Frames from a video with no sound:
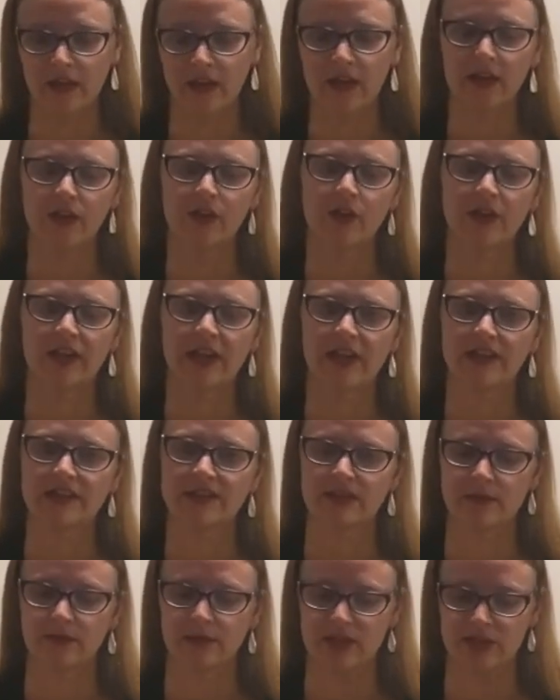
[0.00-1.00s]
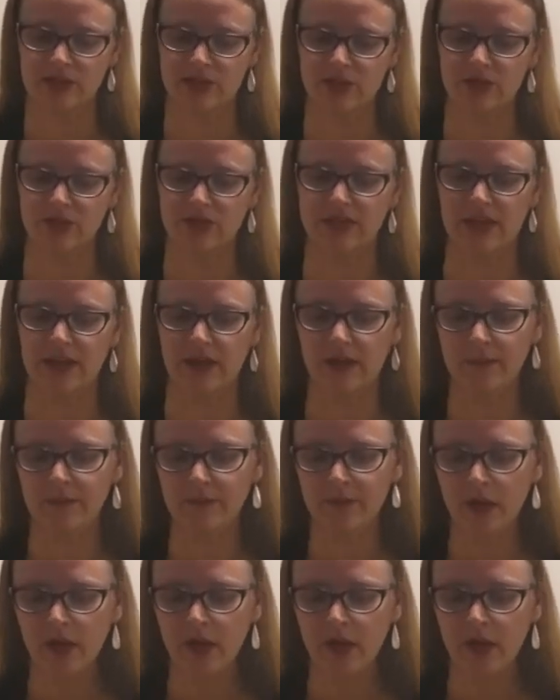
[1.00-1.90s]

uh, create some issues there.